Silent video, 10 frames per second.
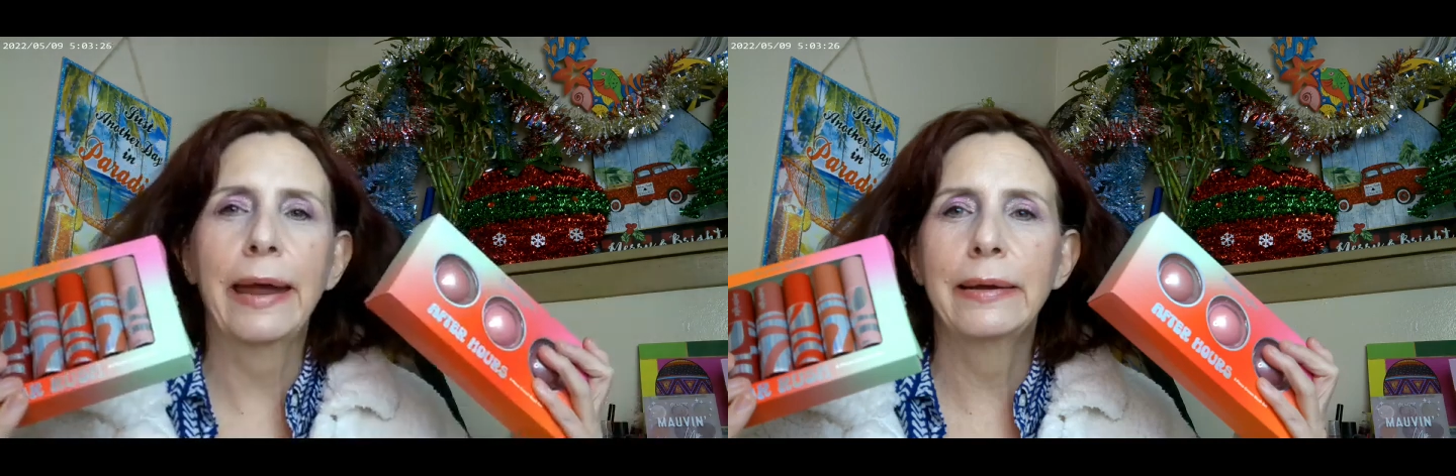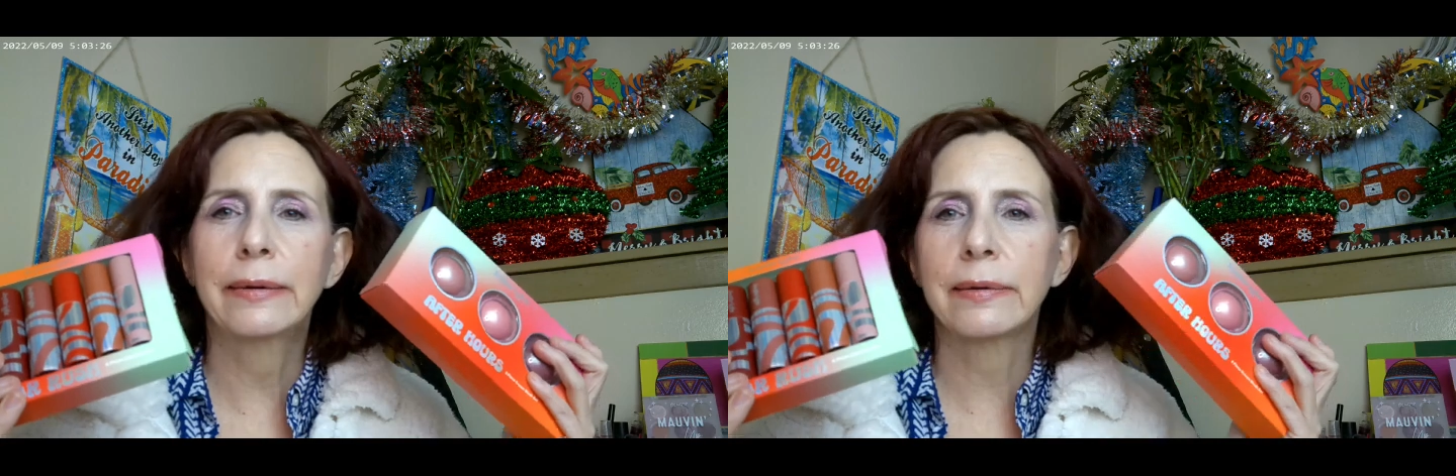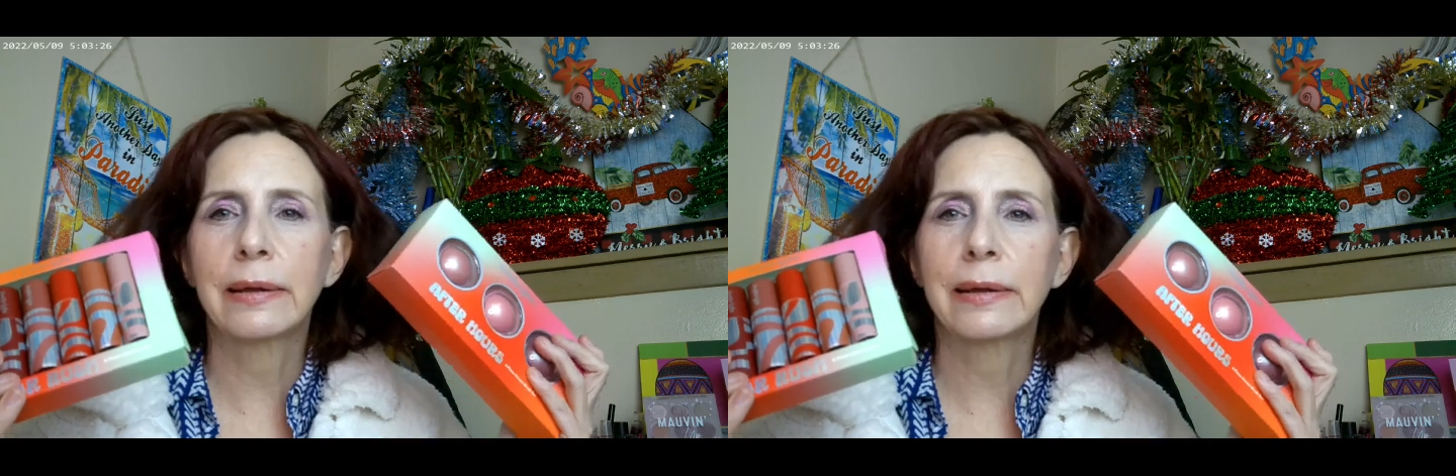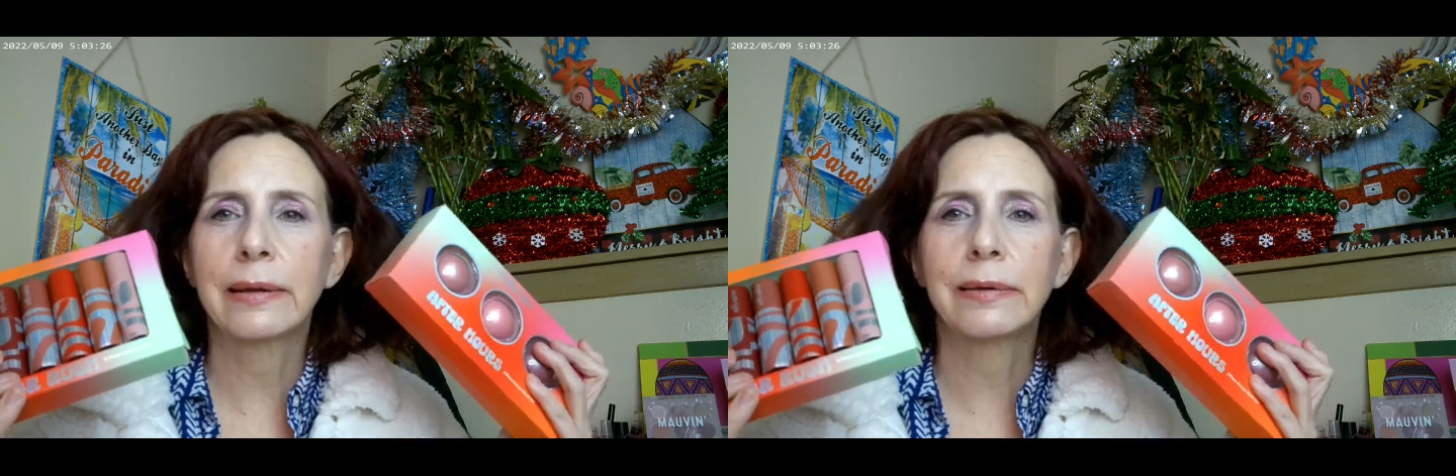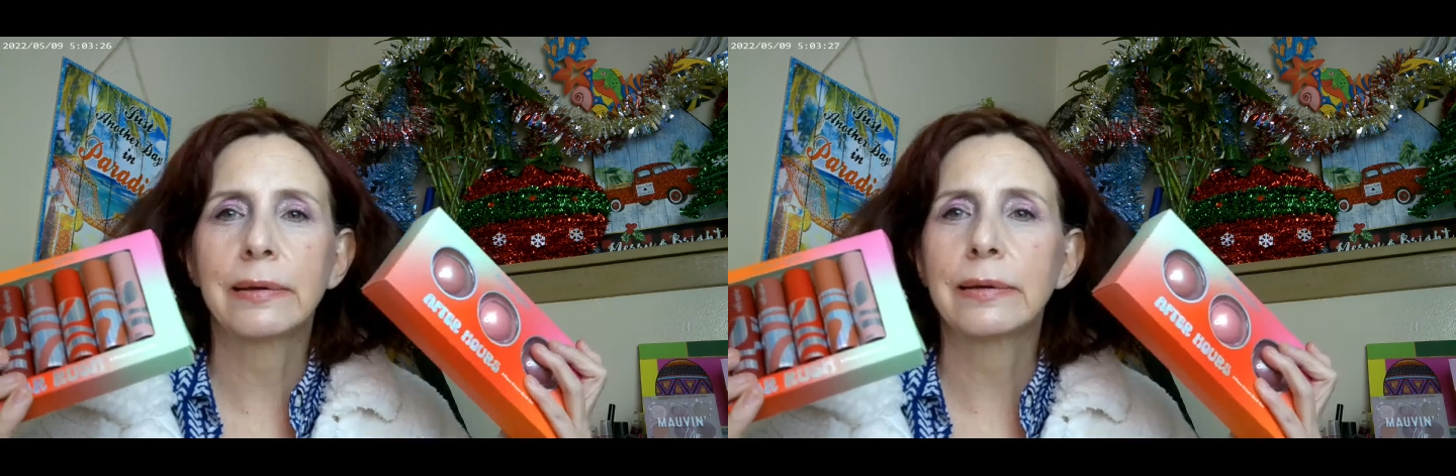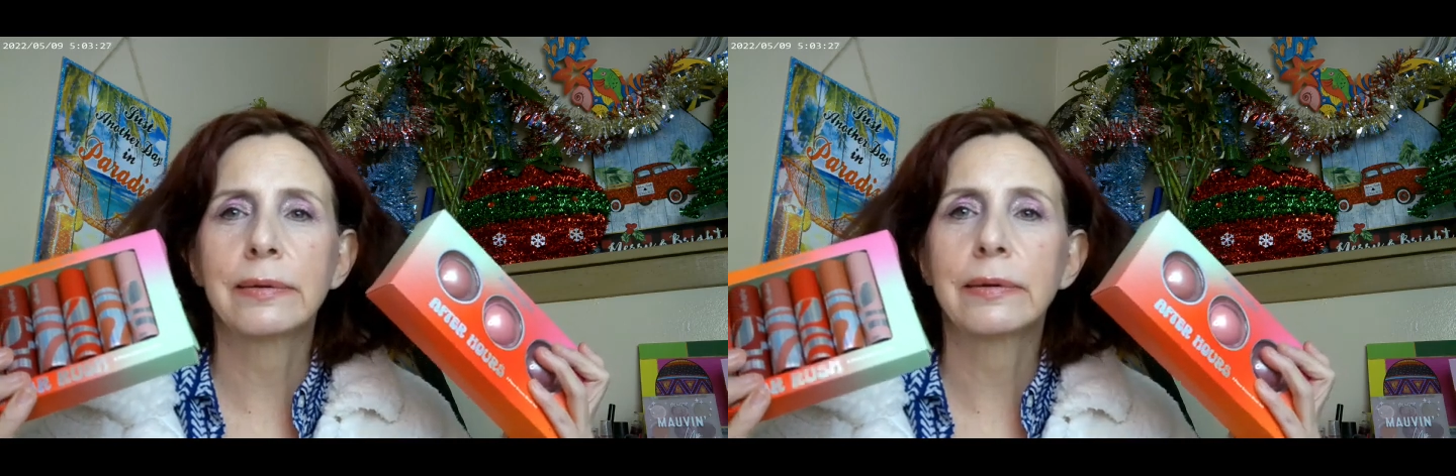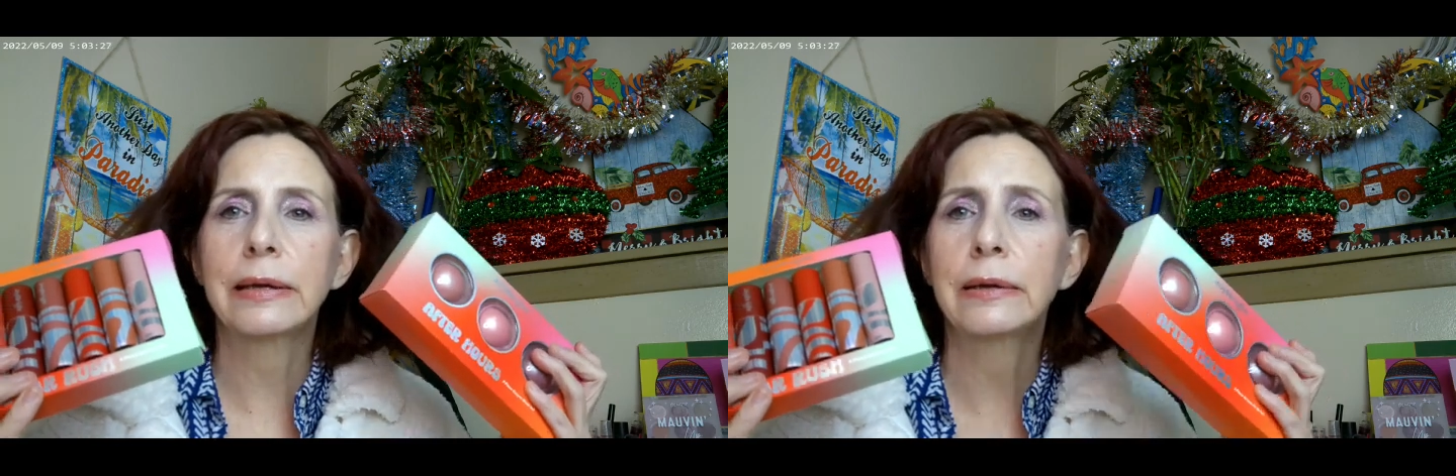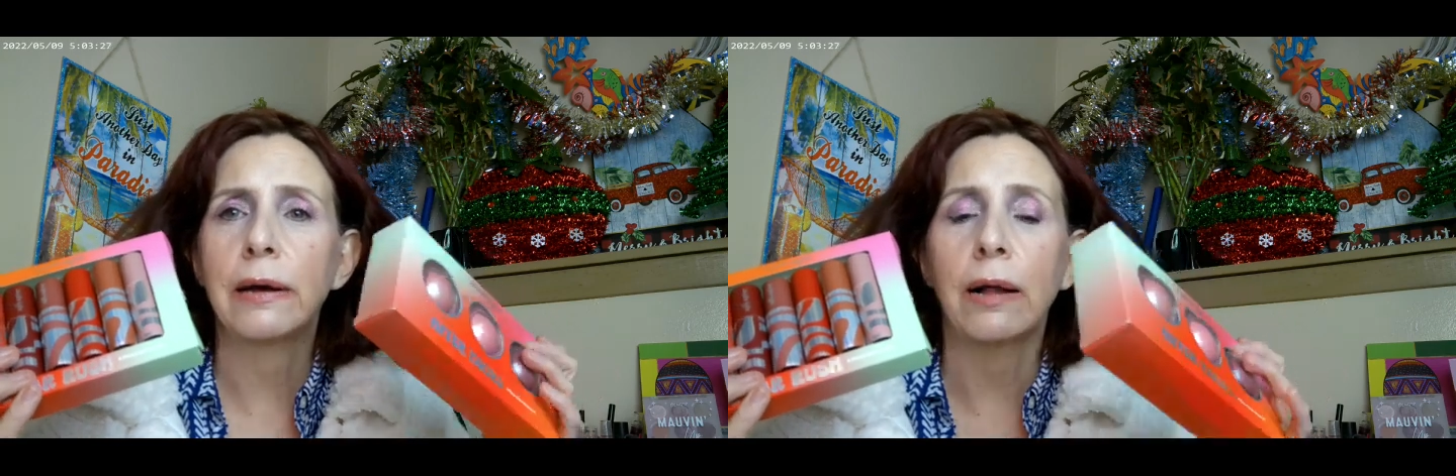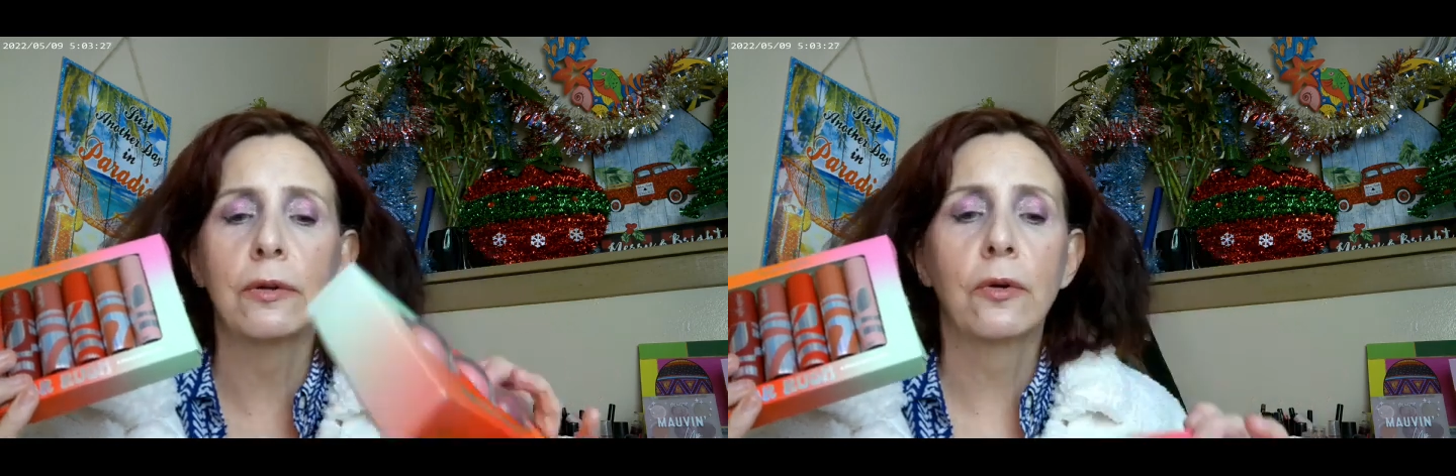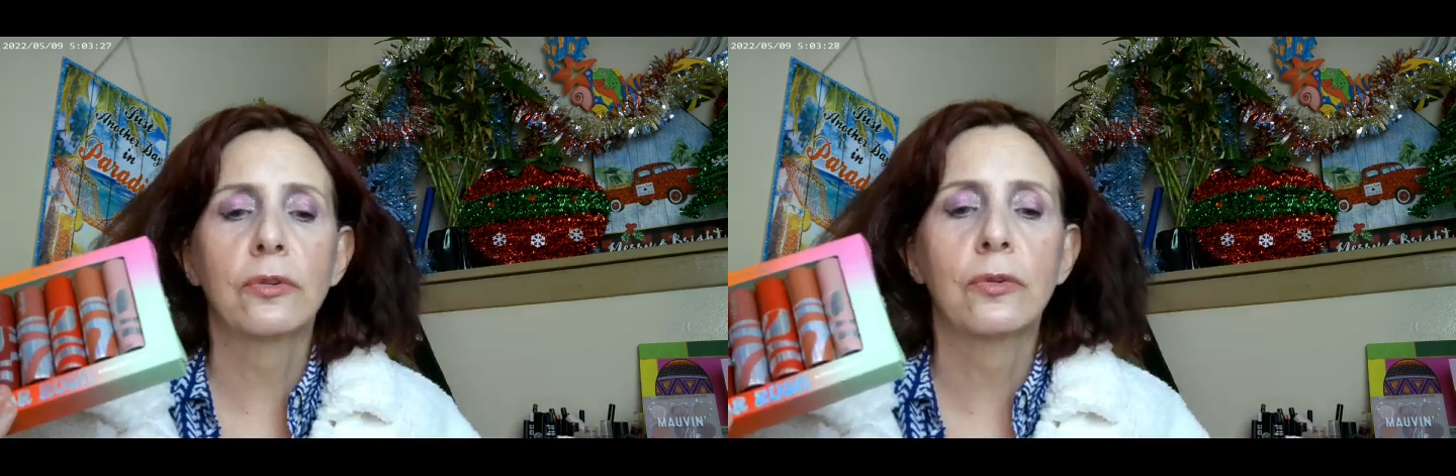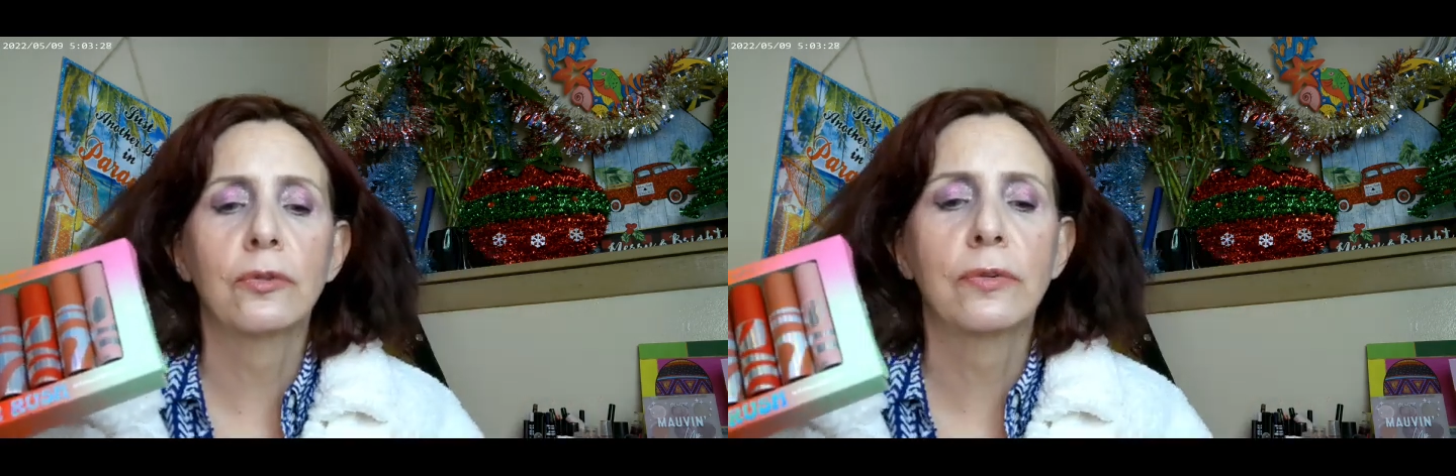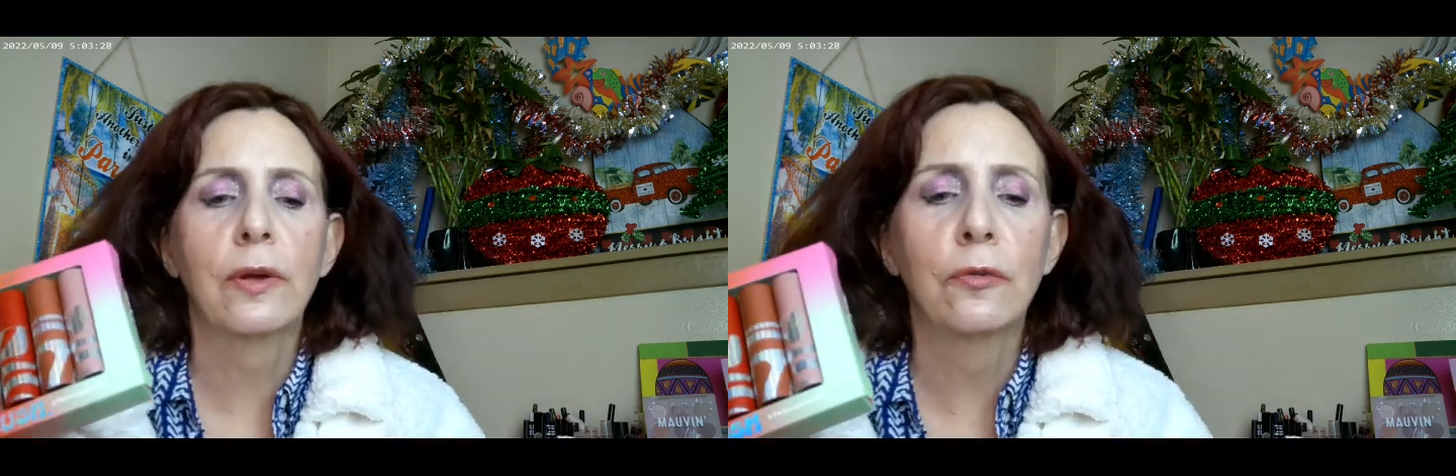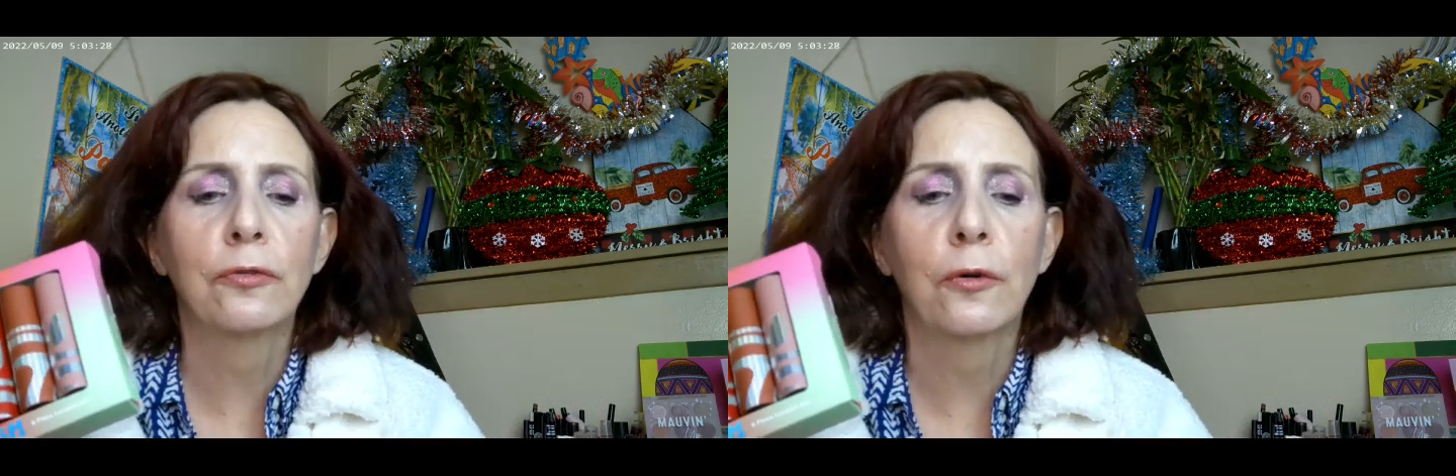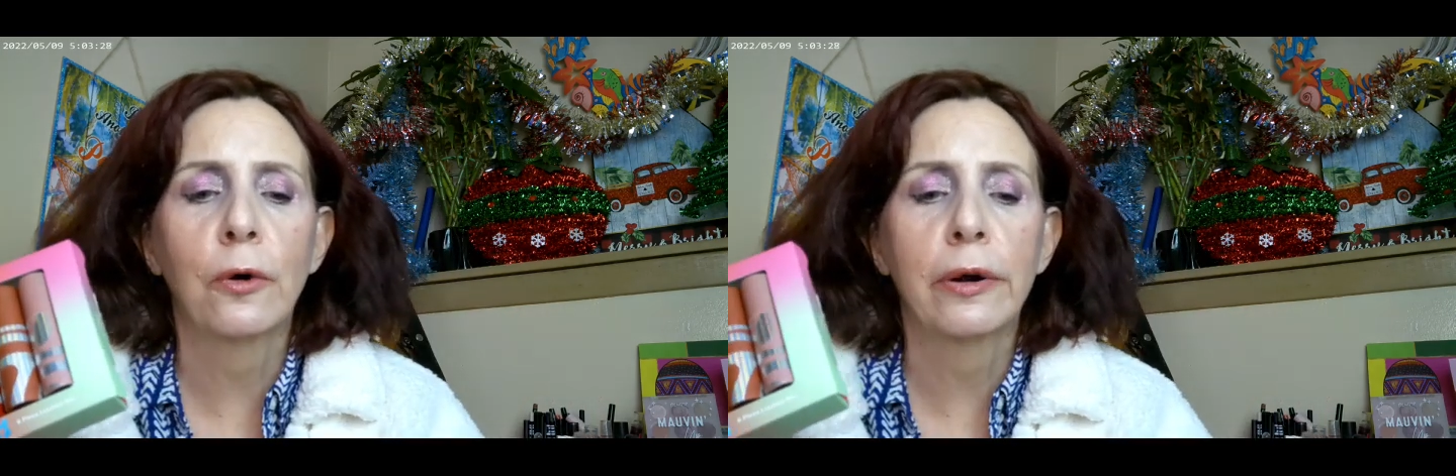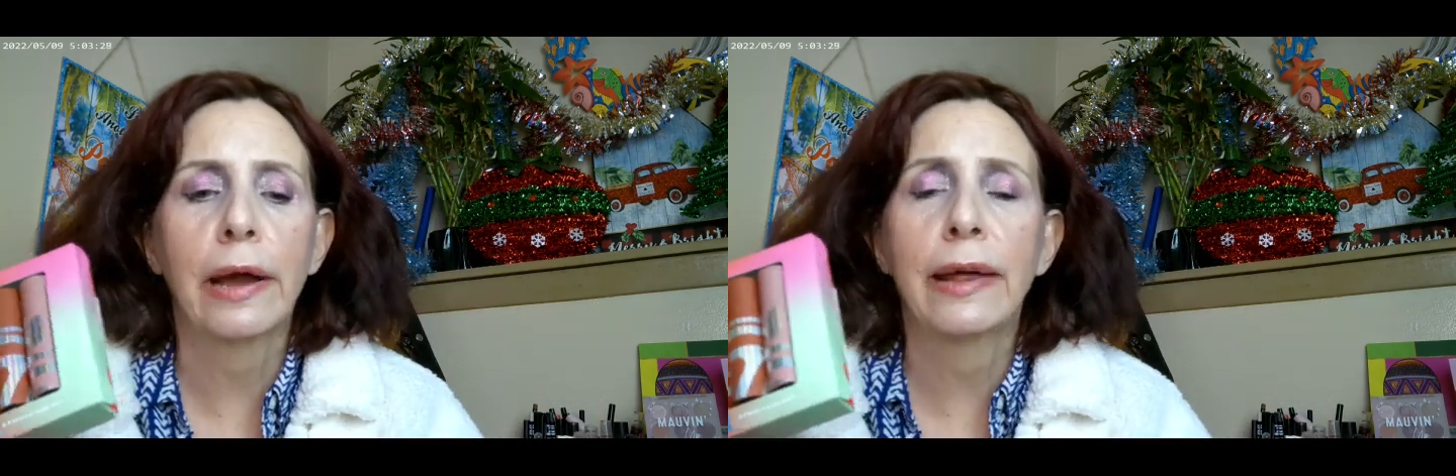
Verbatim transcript: eight to sixteen dollars or so for,